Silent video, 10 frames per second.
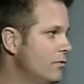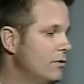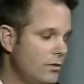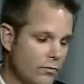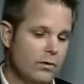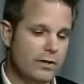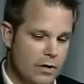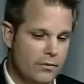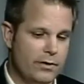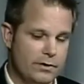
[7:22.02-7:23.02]
you really
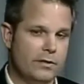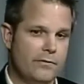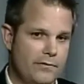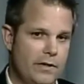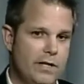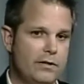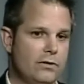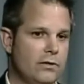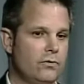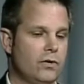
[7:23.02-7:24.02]
know that it's going to fit
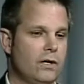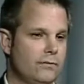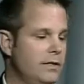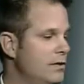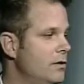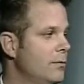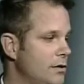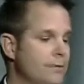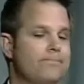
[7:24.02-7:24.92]
into your budget.